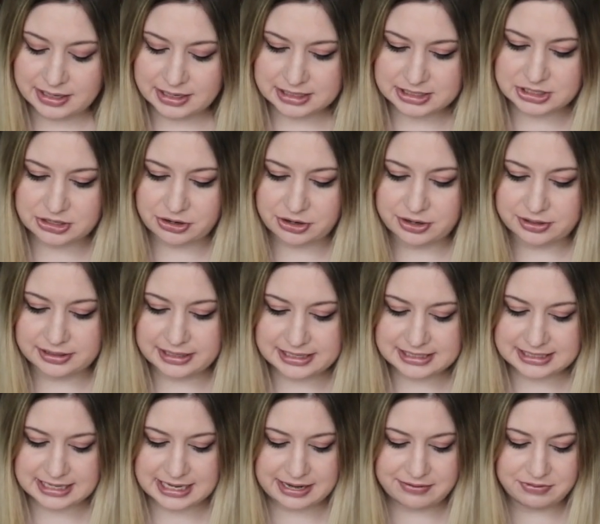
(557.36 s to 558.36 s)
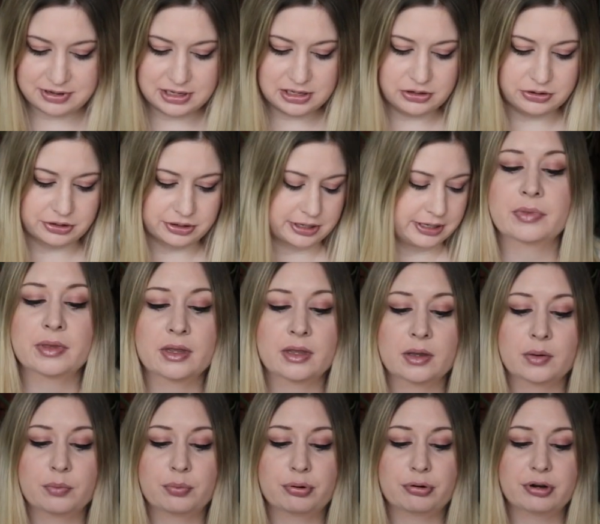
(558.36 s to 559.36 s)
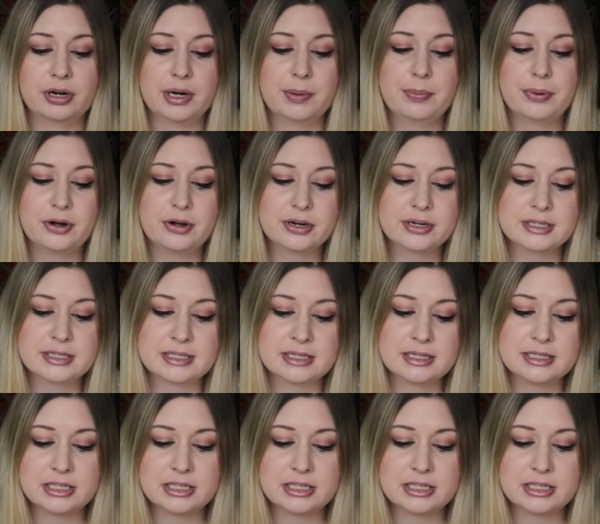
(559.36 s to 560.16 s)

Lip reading: So let's have a look. Pretty box.